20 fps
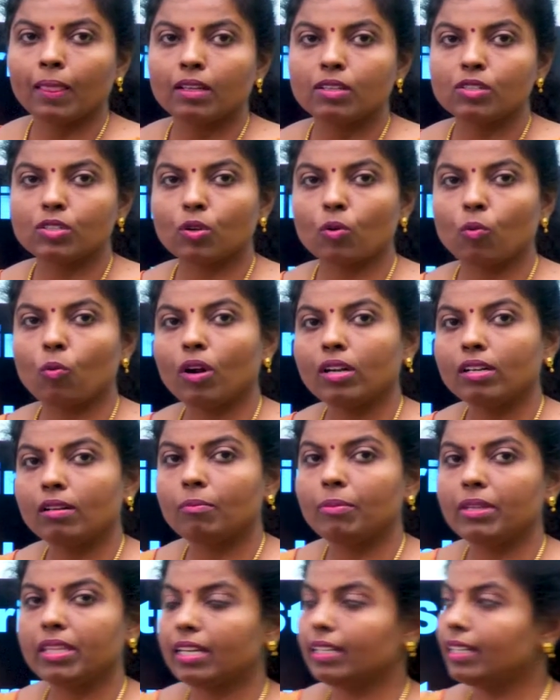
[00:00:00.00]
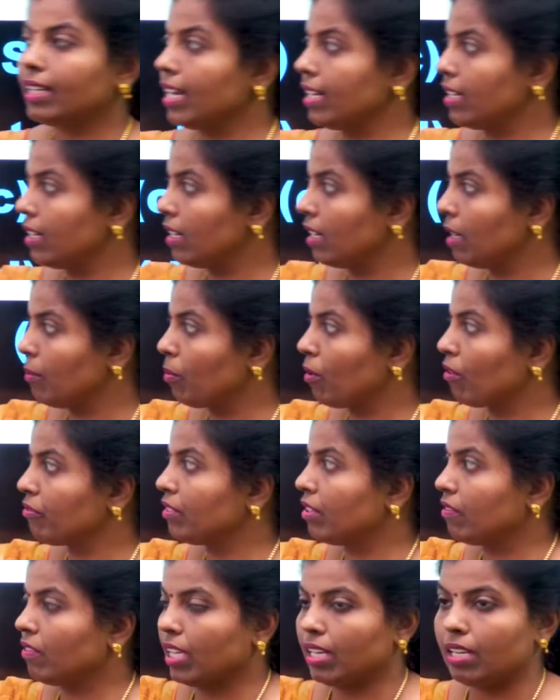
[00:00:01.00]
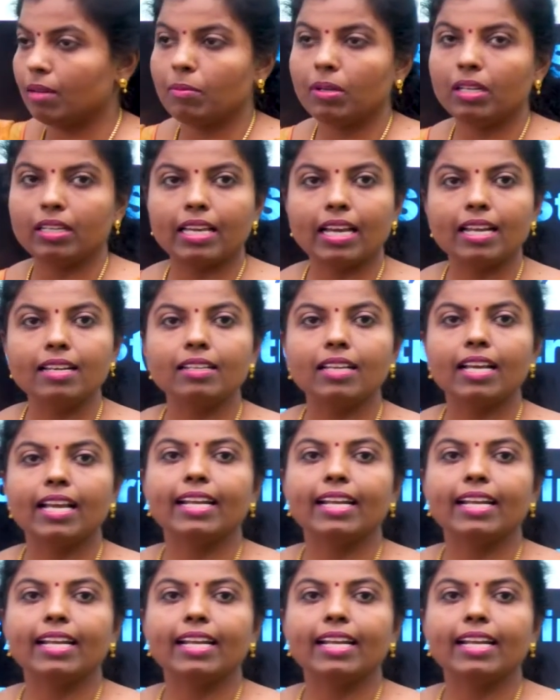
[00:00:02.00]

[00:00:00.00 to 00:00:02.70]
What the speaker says: So what will be the data type of the variable n?